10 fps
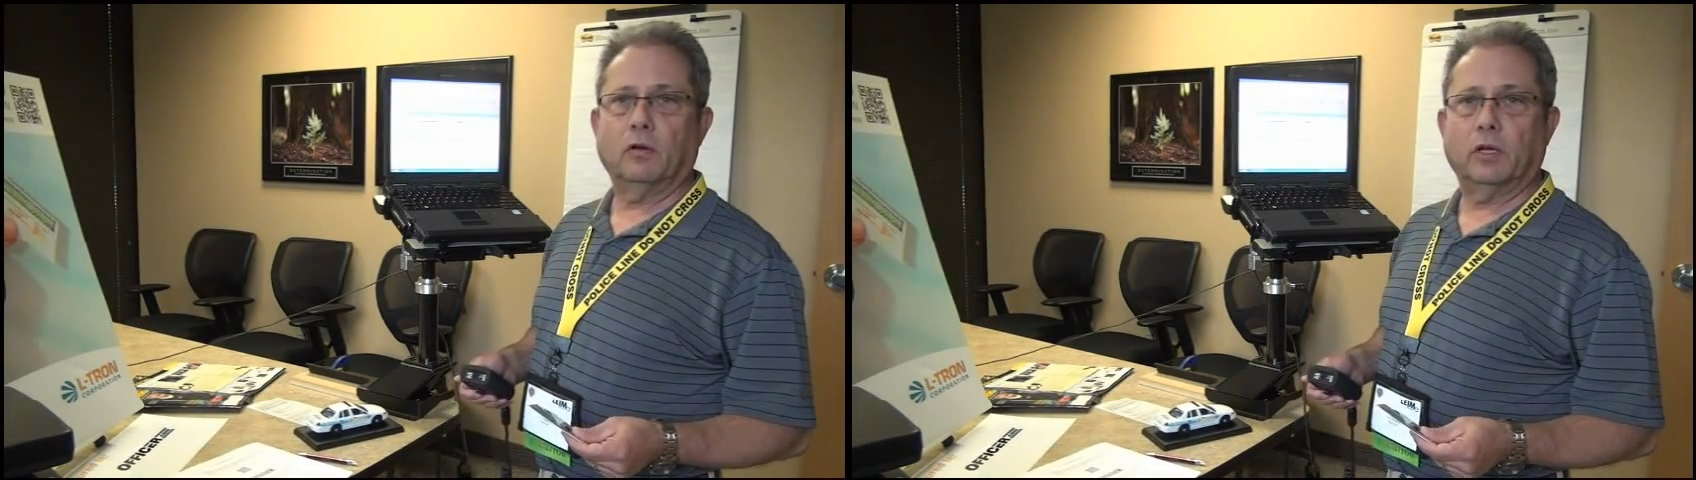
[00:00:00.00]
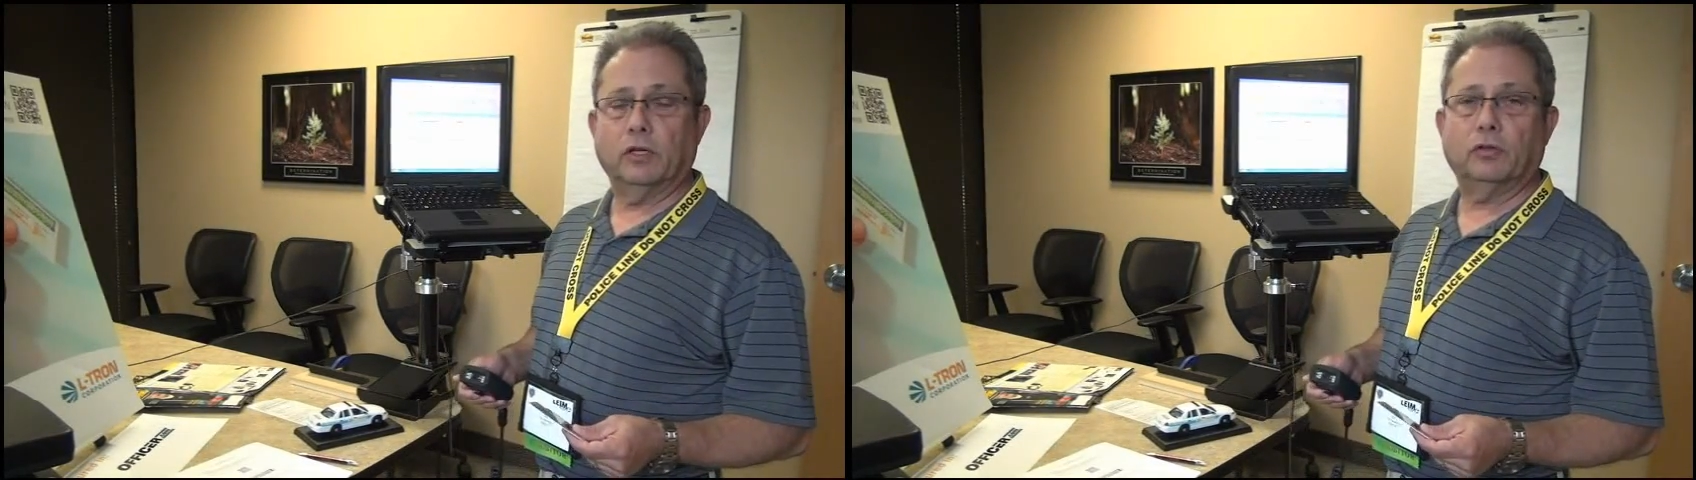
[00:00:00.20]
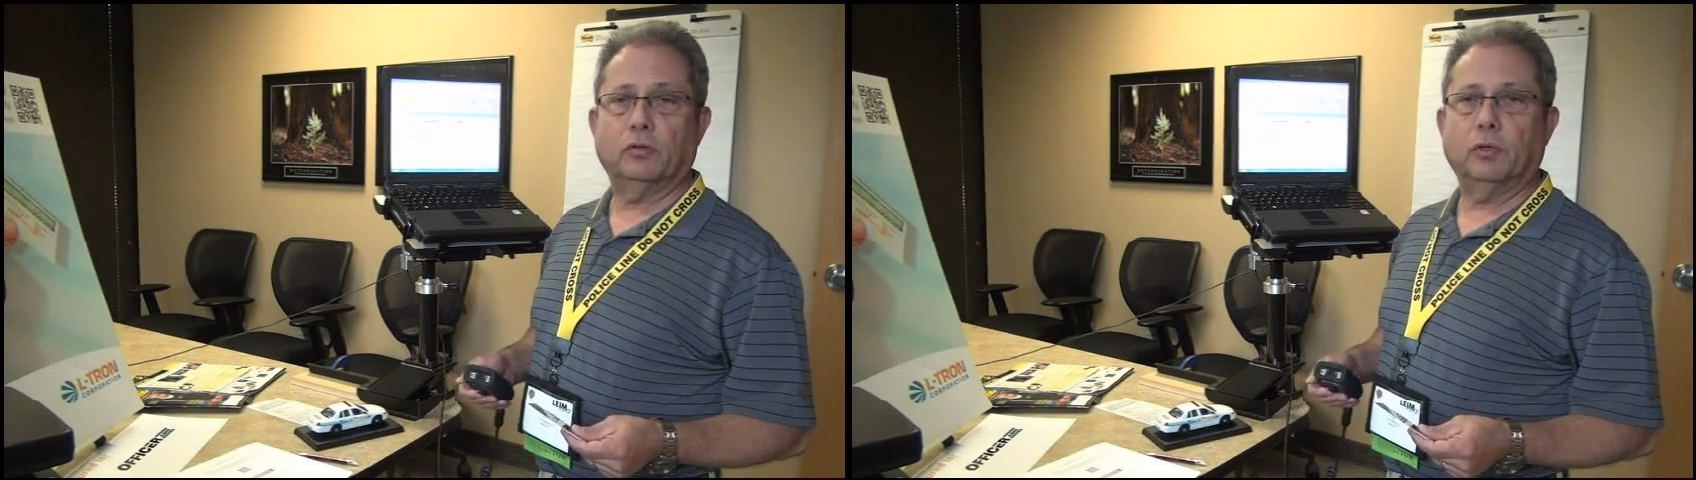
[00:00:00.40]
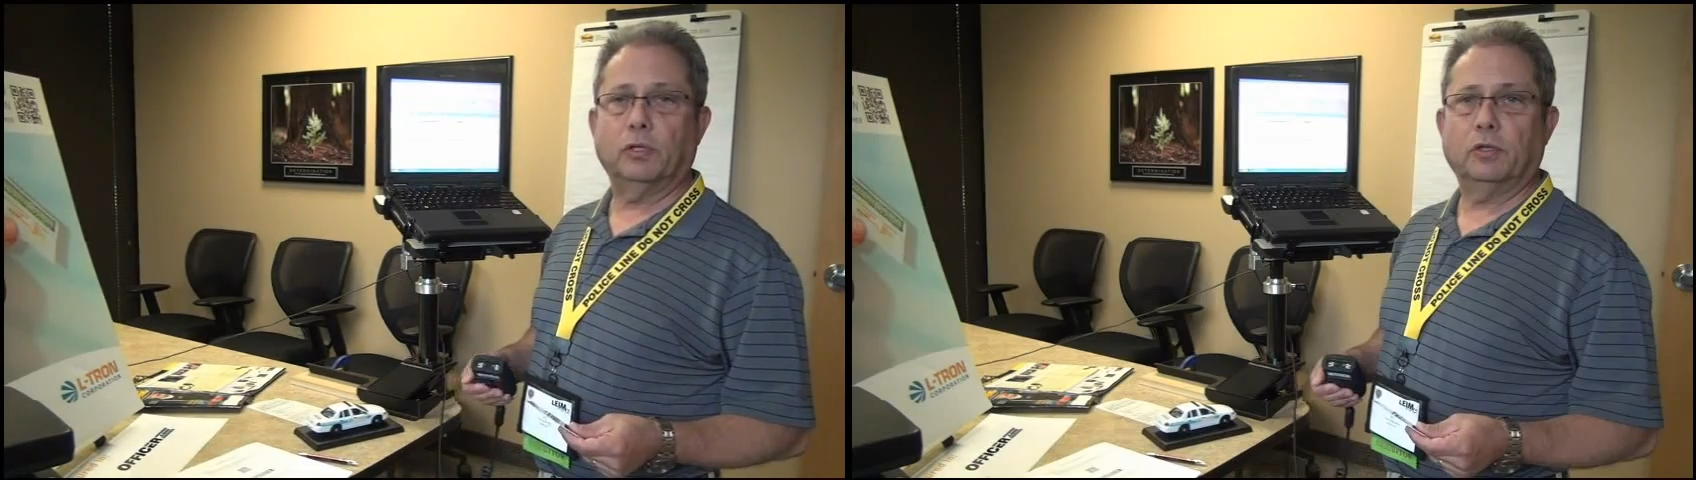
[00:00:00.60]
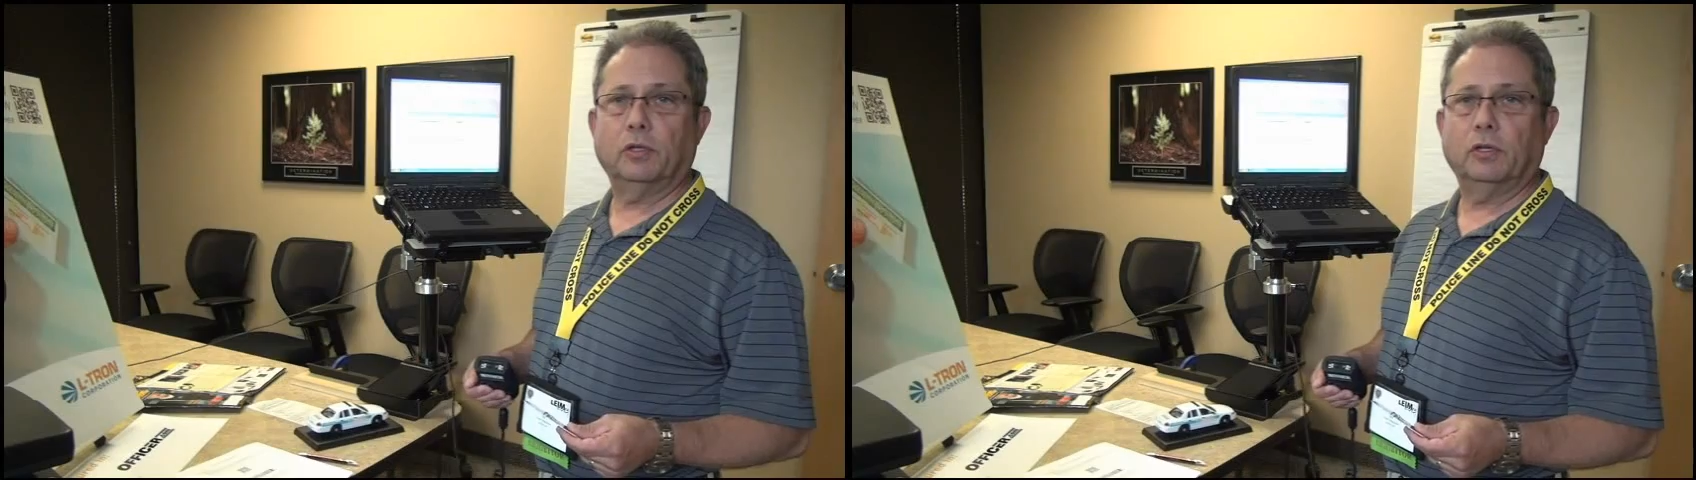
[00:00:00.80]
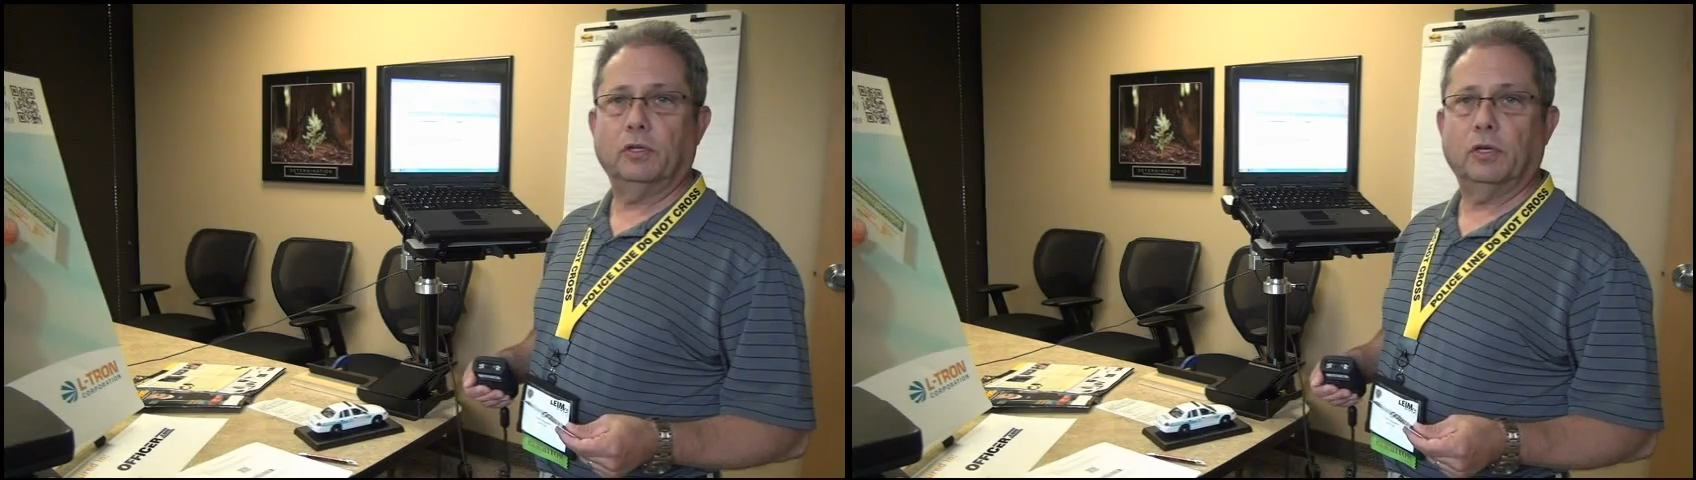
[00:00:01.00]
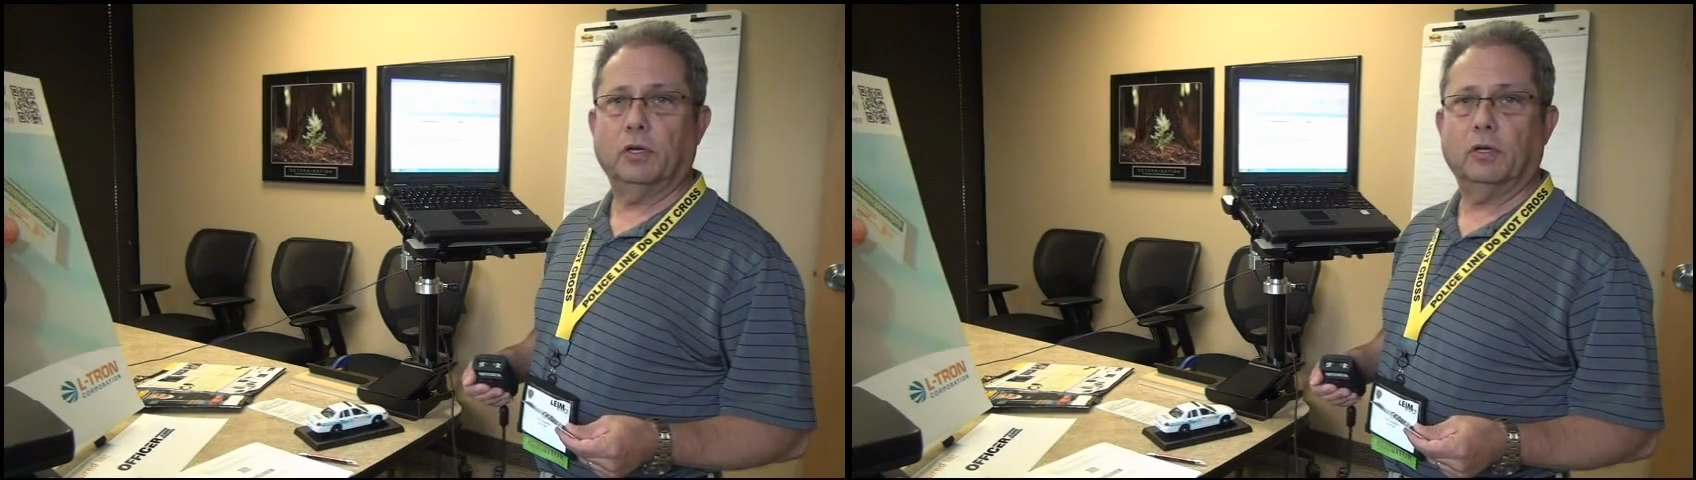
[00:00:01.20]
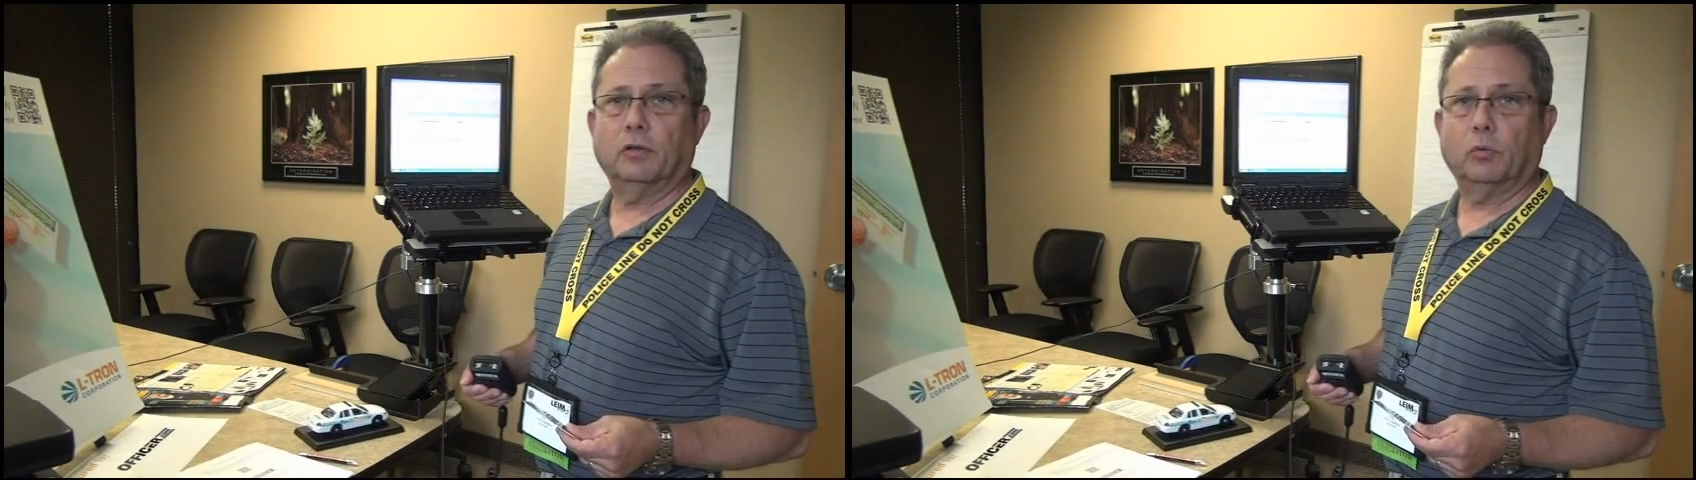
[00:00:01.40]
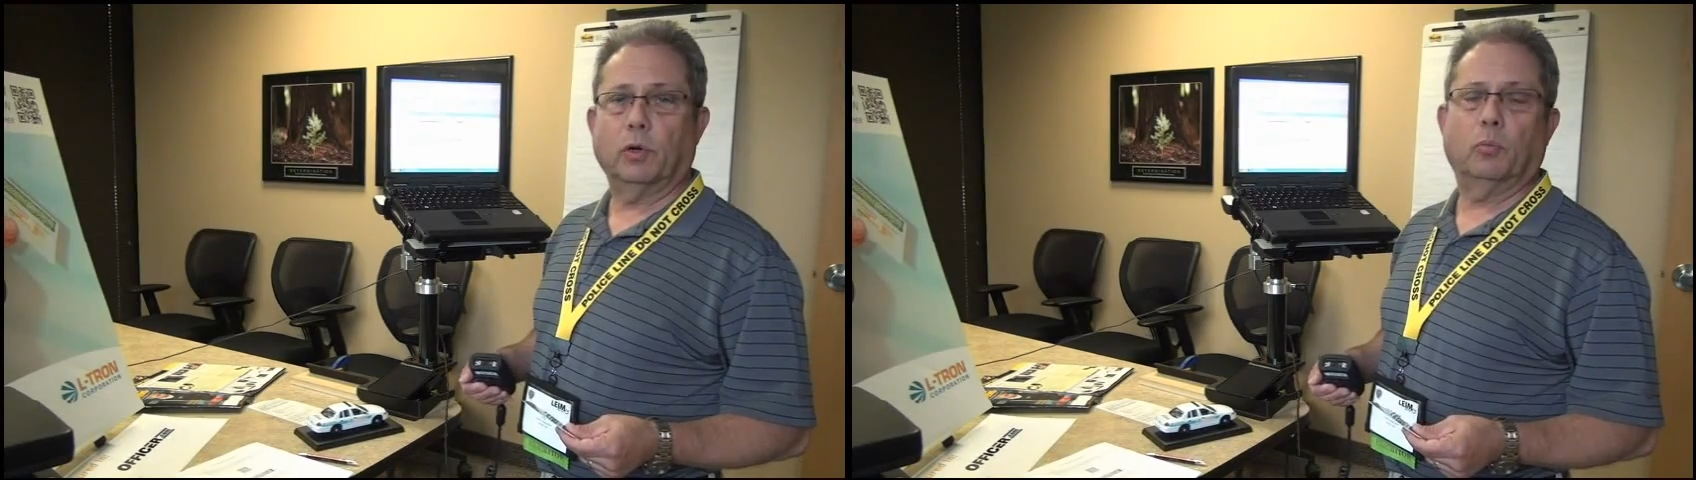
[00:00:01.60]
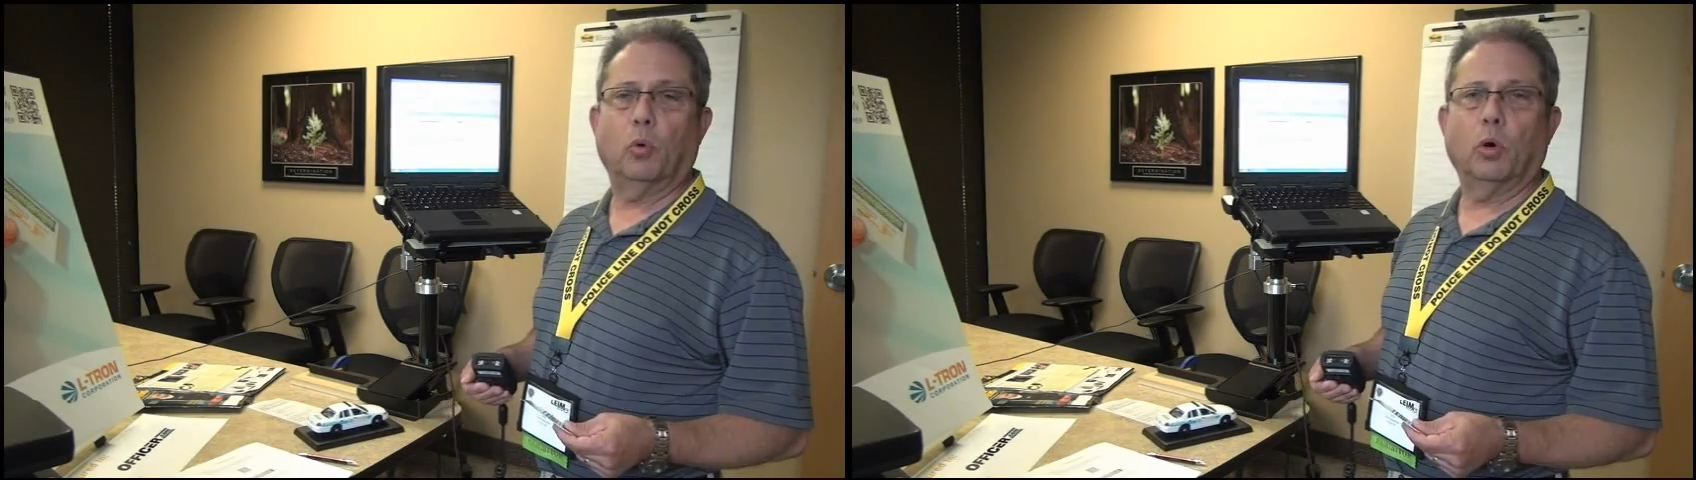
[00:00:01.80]
issuing the
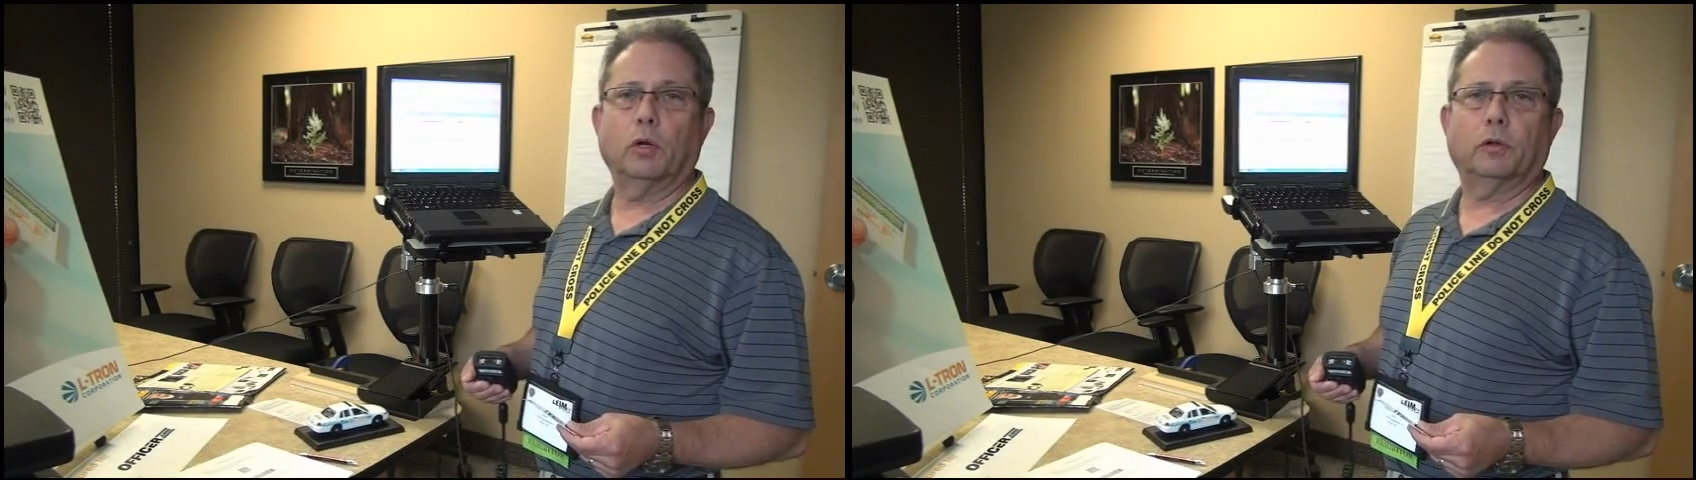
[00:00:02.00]
report,